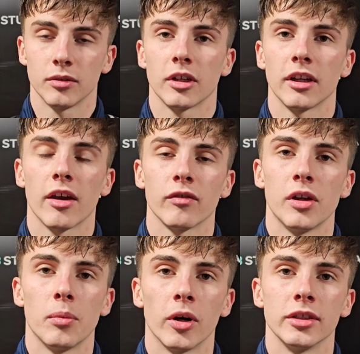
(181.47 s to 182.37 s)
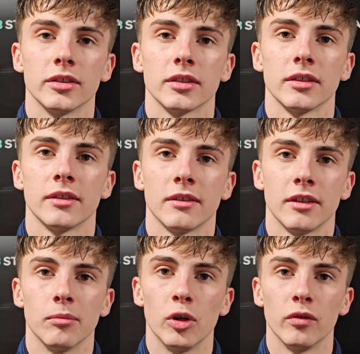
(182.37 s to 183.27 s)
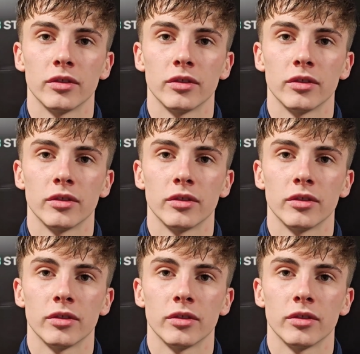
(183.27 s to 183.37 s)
can get three points and move,